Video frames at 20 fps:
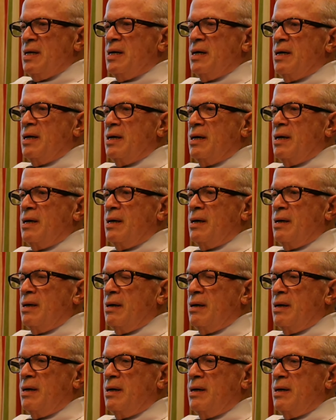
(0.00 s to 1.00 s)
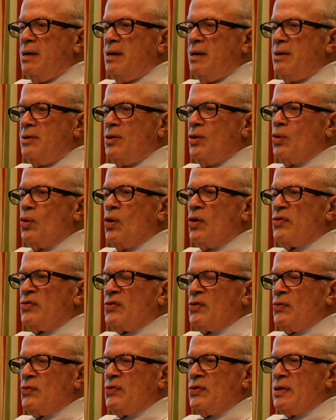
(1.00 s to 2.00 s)
The
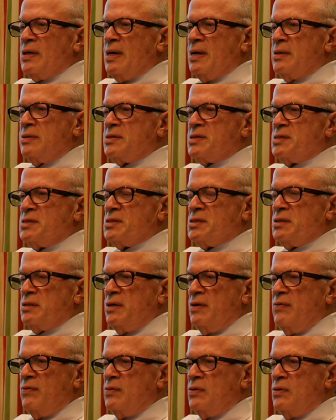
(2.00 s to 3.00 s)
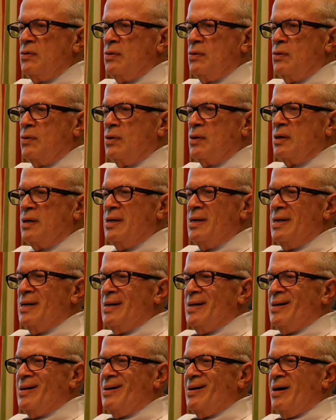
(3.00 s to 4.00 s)
lawsuits against the city of New York
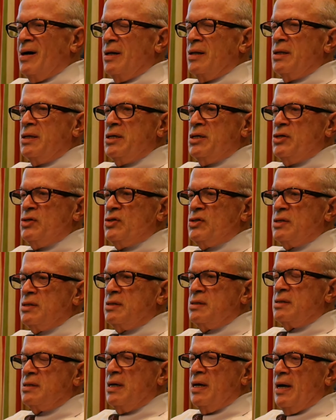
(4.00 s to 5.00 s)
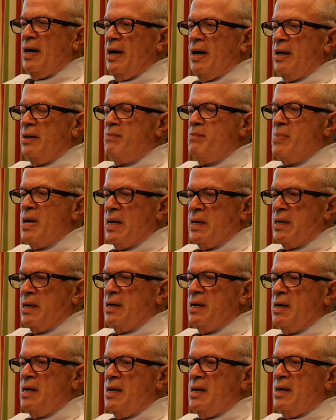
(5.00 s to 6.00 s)
are legion and many.
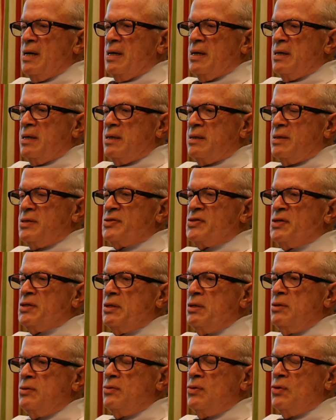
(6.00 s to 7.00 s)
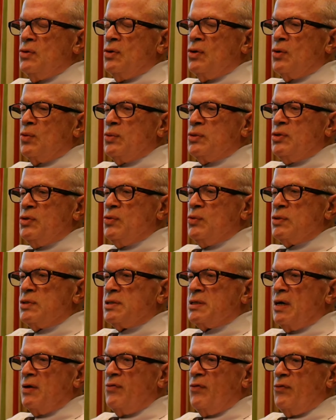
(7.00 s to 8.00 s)
The city of New York would do
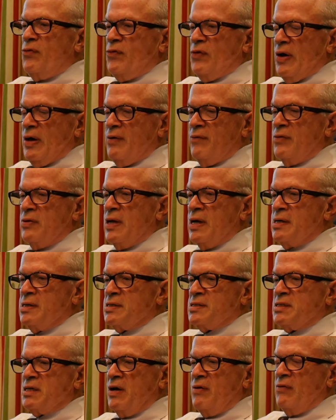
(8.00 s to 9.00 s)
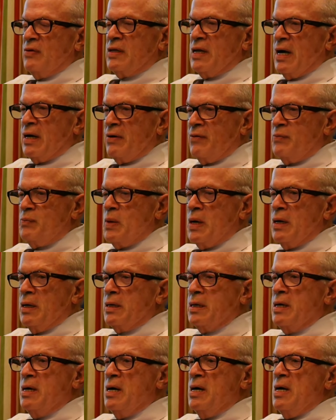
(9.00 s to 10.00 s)
itself a favor and they could save a lot of
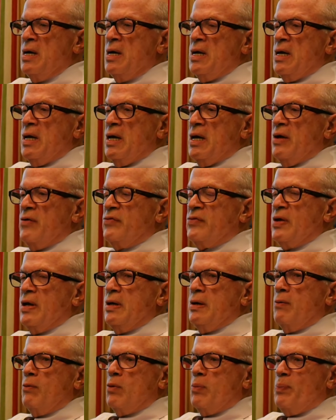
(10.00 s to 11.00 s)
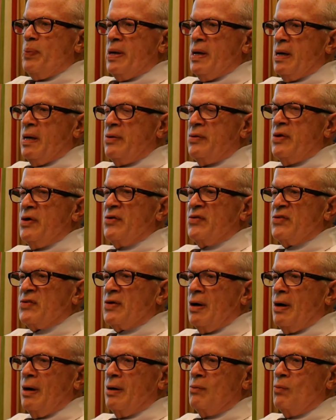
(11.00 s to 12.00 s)
money if they repaired their
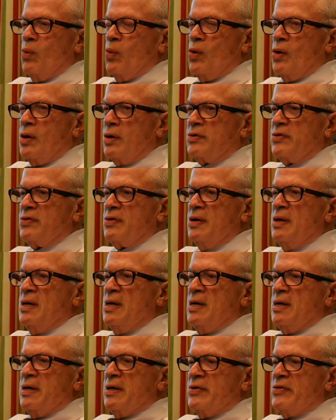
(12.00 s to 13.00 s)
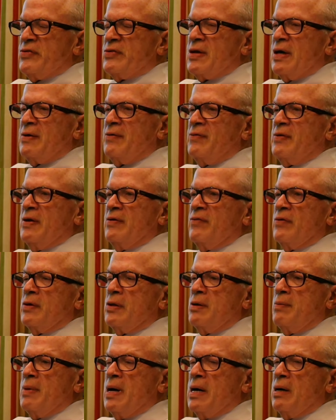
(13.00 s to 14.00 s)
sidewalks instead of giving
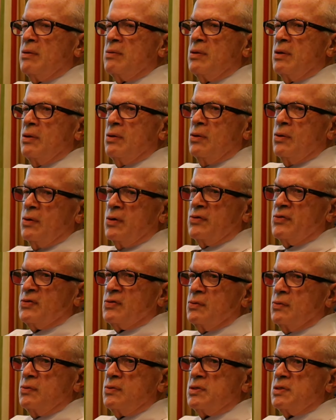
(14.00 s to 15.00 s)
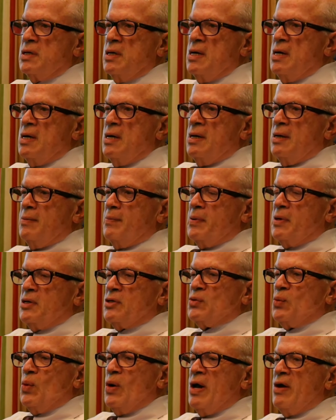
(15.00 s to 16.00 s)
them out in lawsuits.
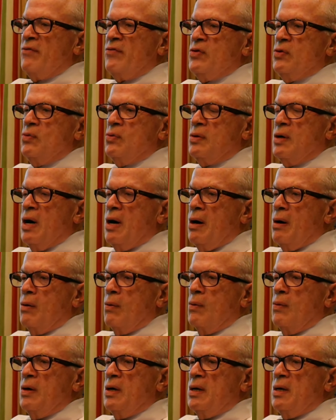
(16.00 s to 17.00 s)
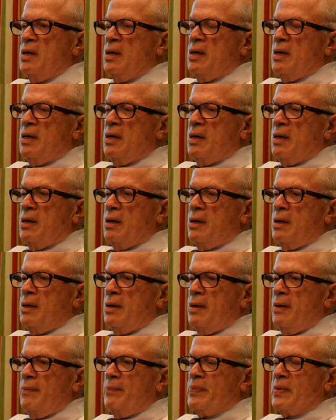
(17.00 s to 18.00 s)
Because wherever you go,
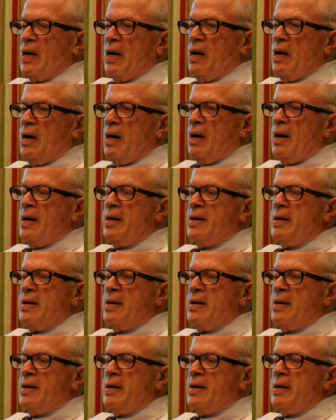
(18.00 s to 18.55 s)
I